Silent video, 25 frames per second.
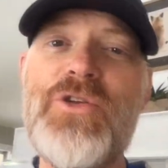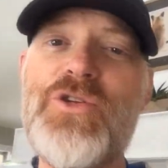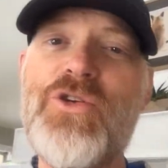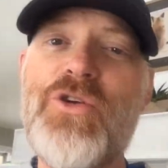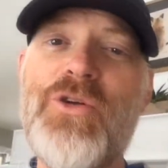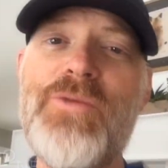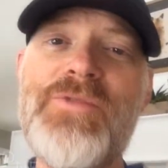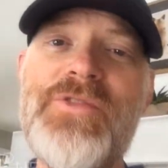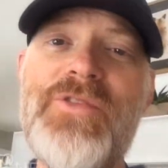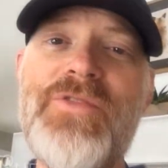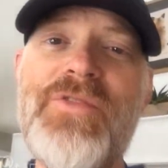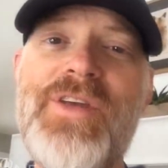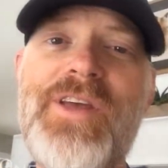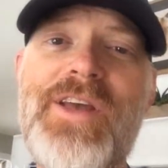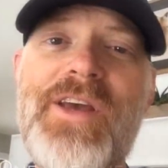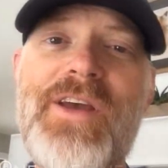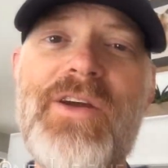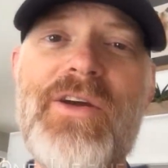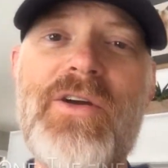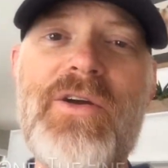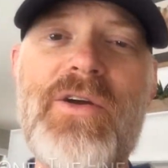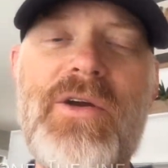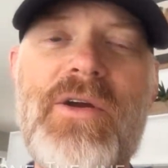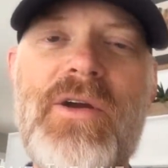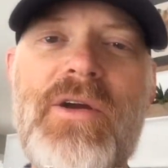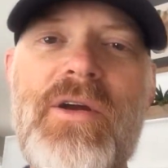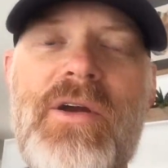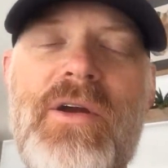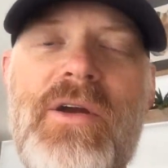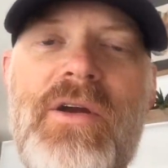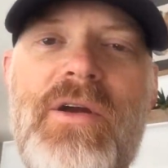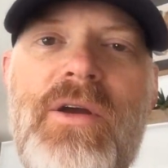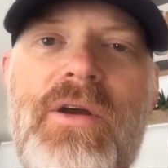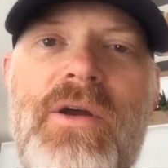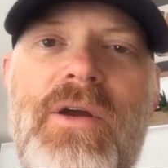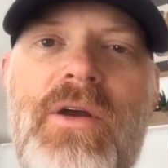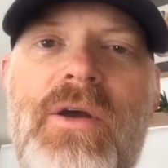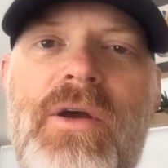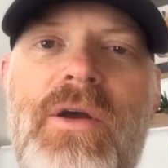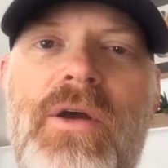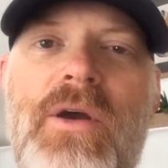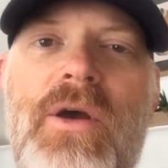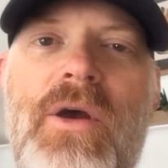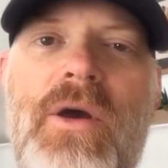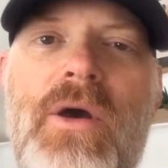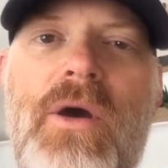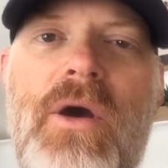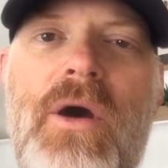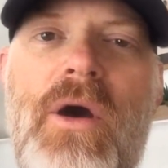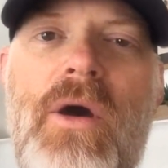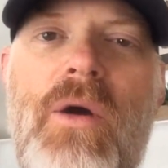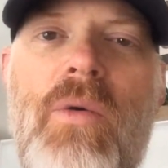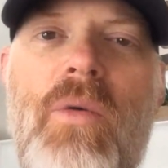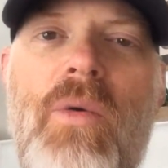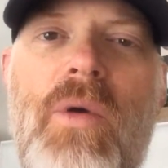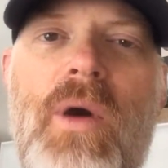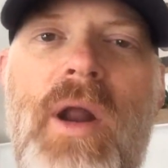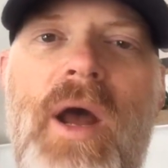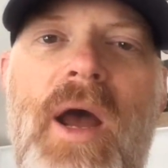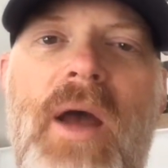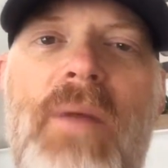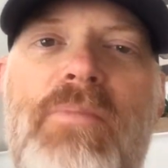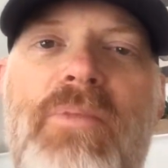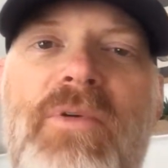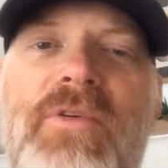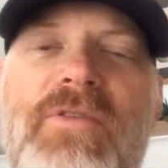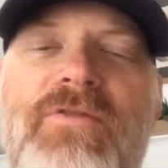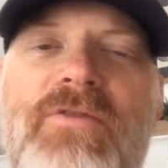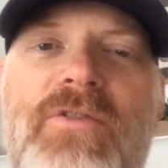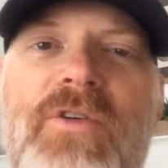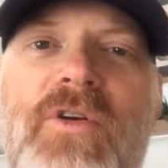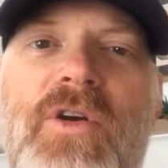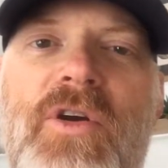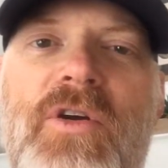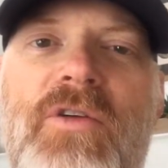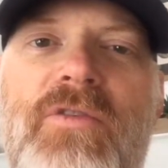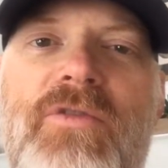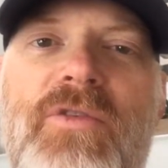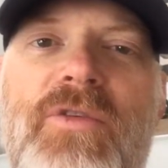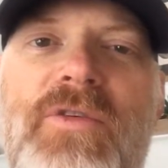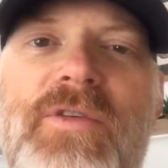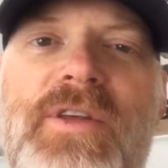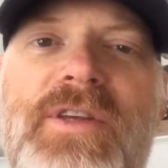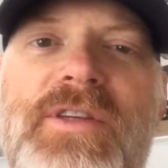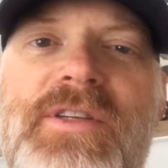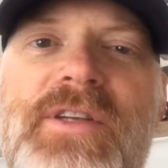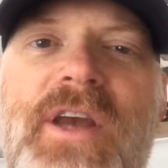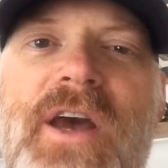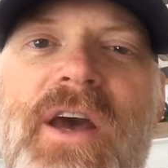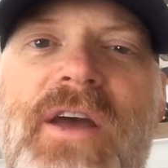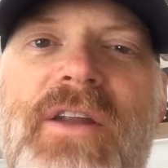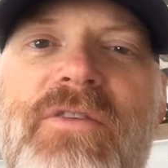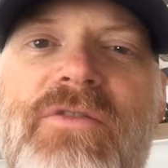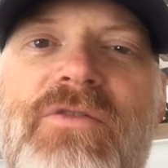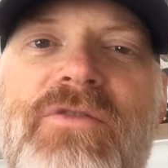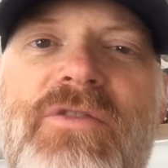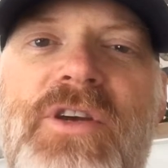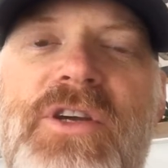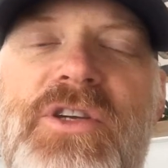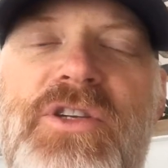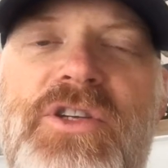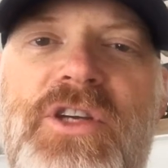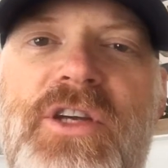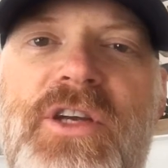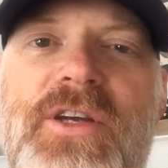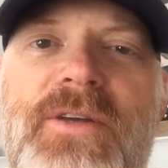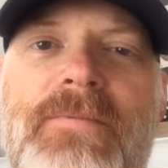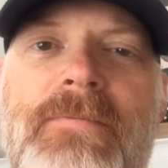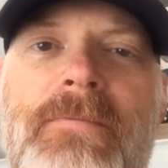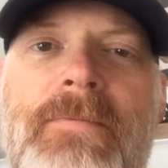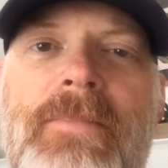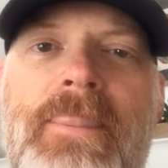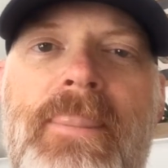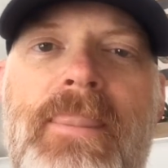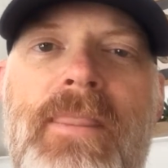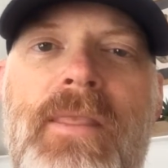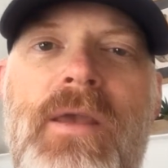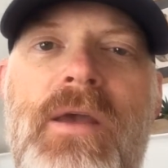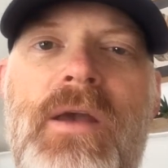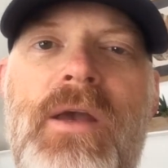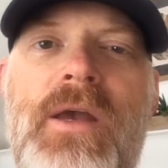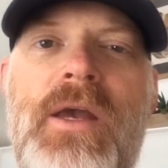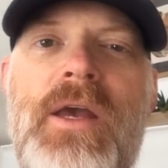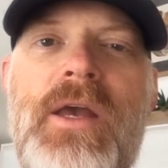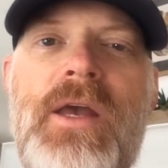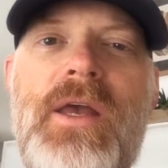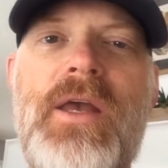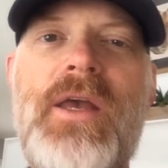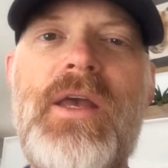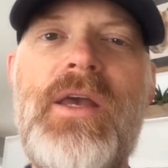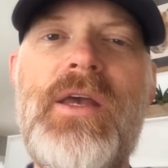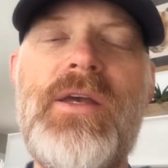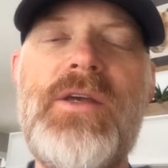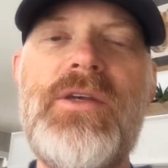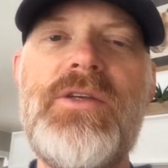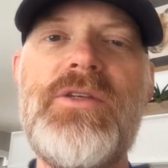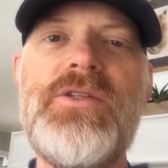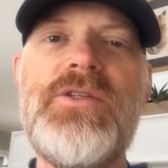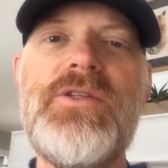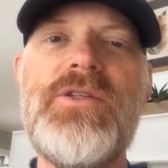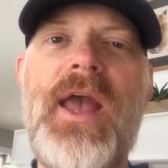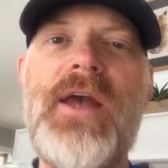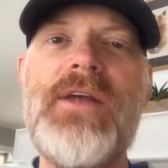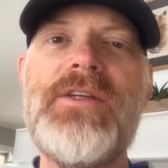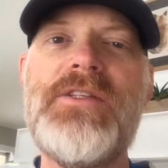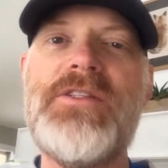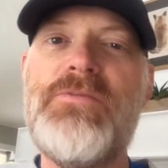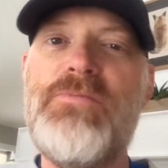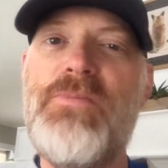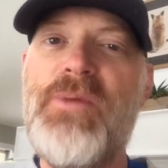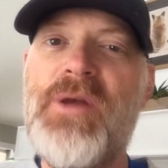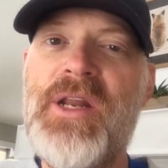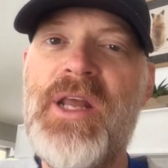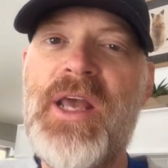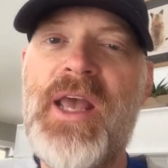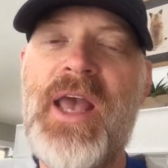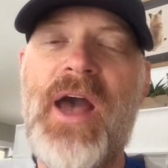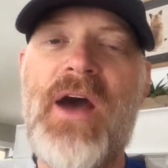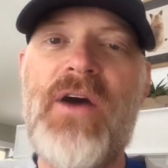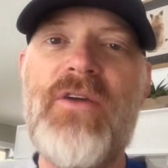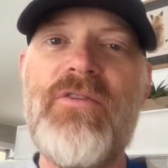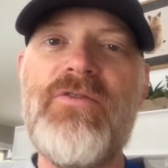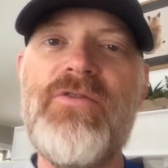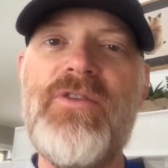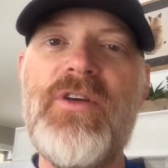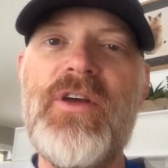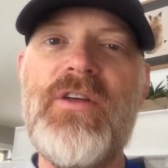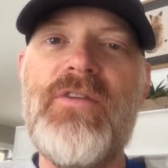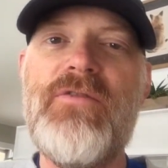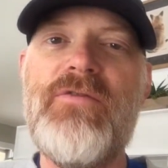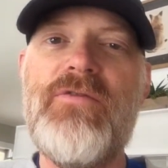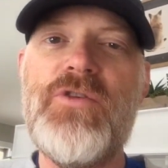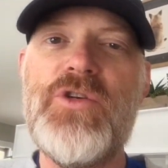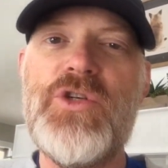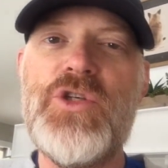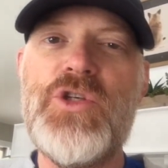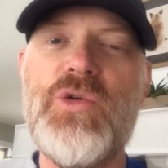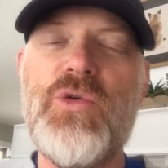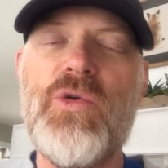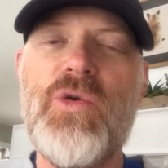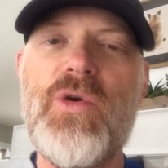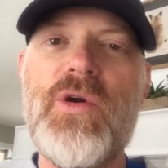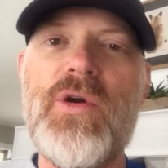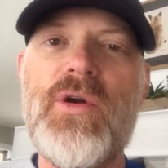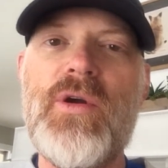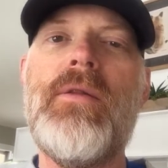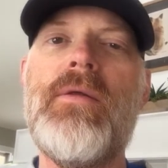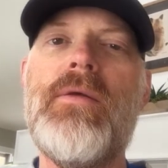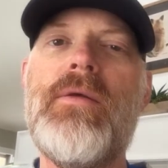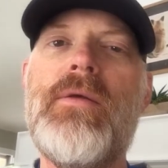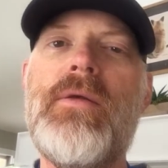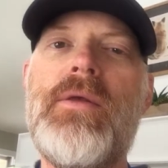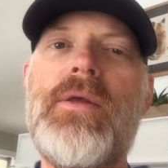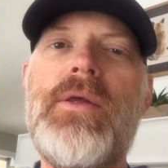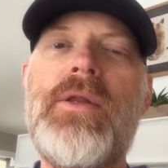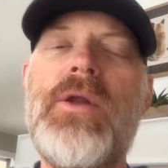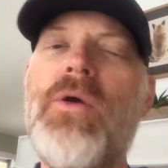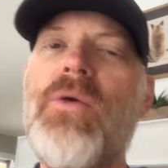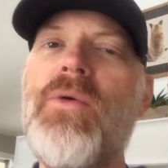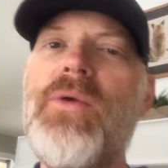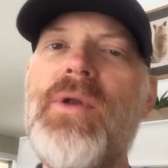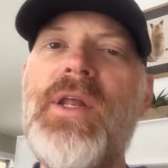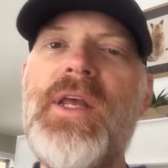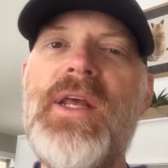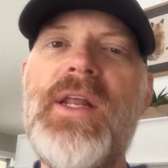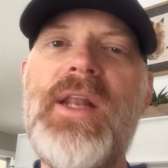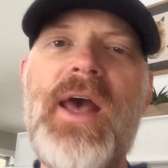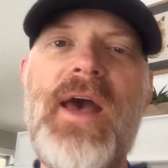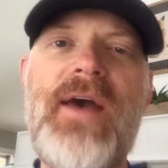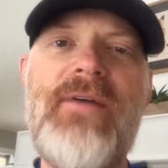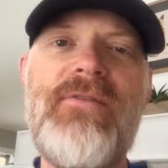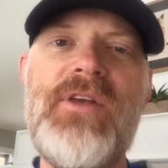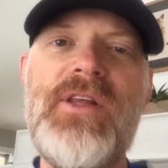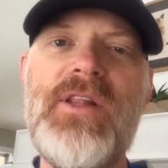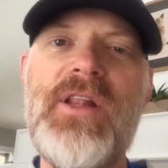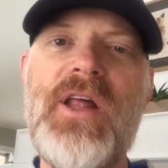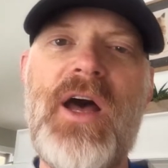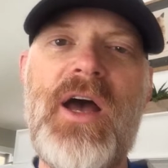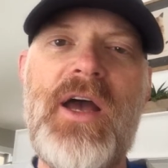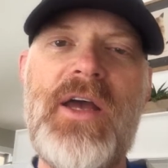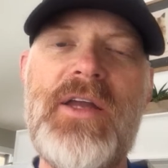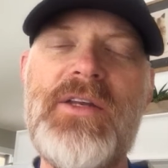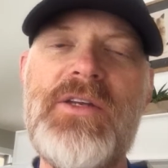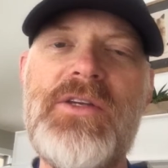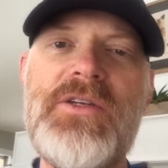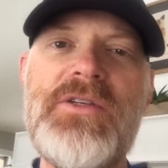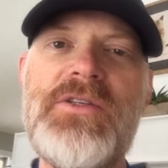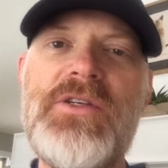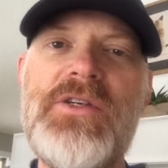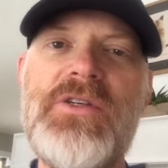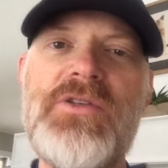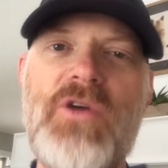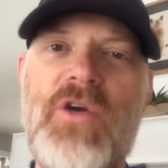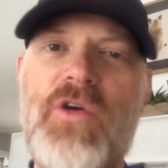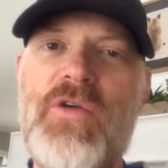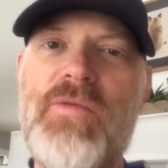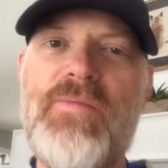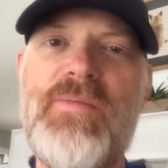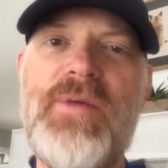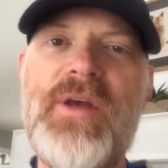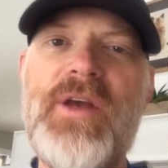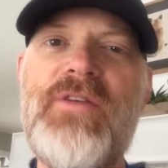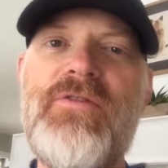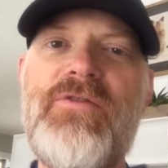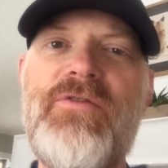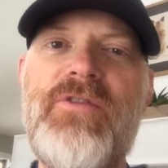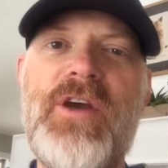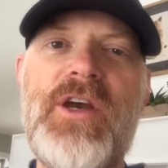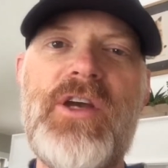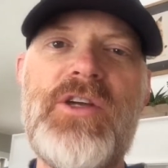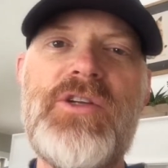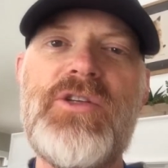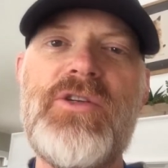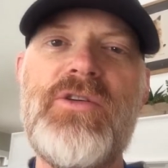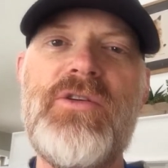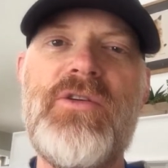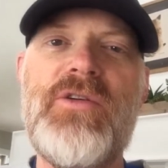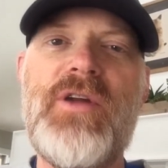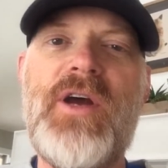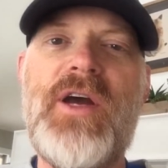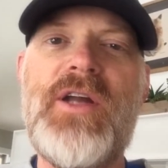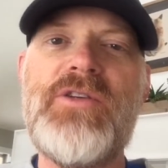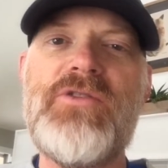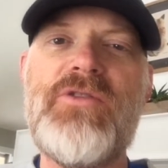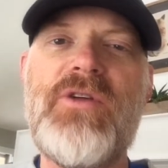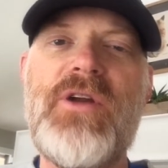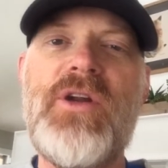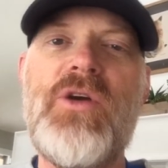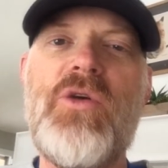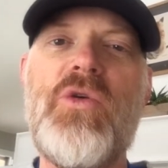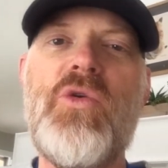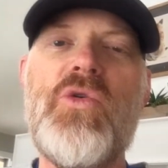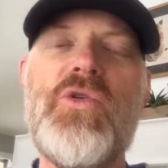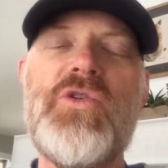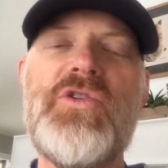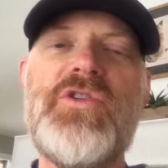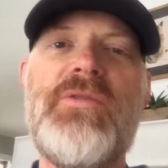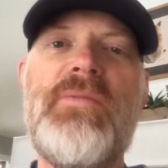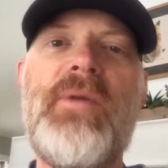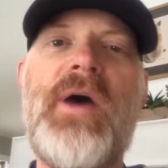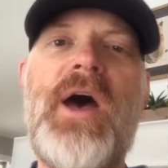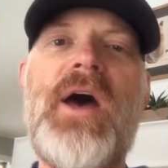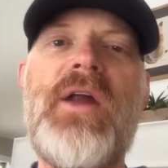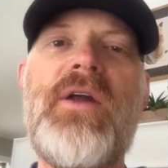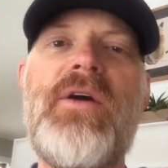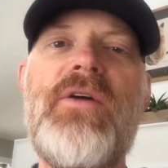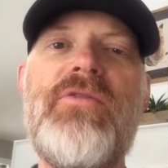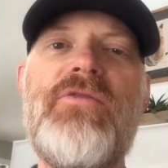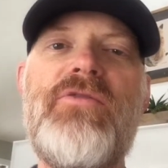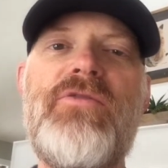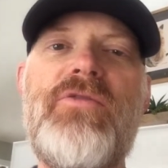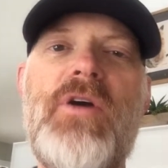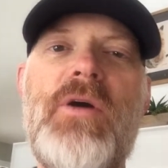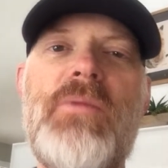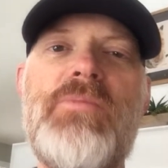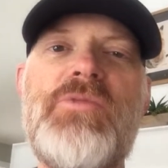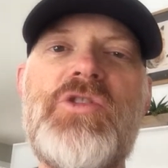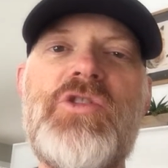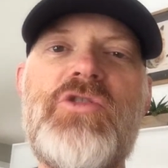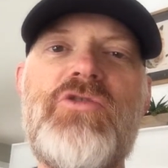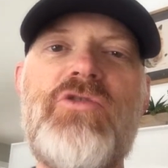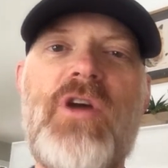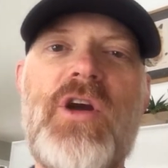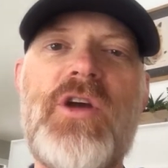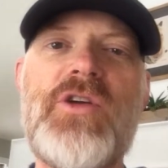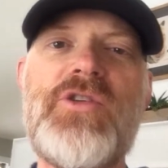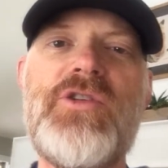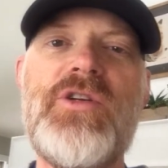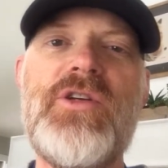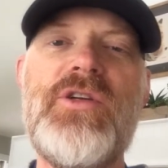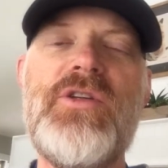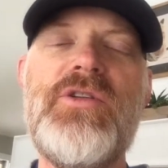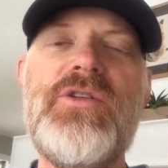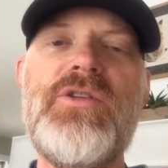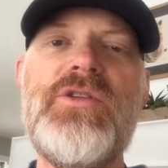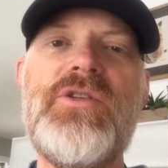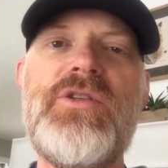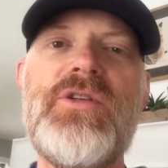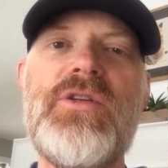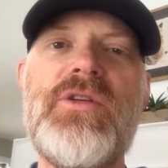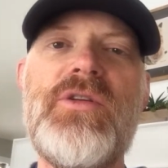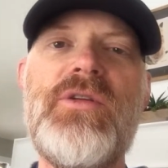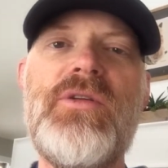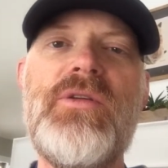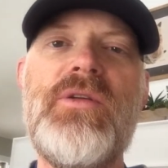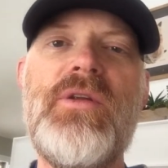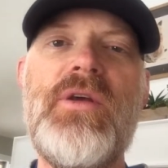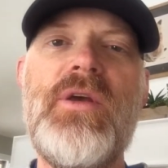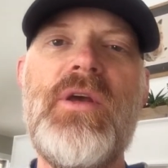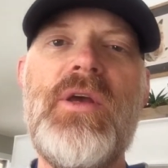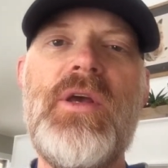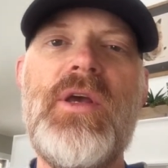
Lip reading: in terms of gear, what I prefer for this kind of fishing is a spinning outfit for sure. You don't need heavy line because these aren't big fish and you're not trying to horse them out of obstructions and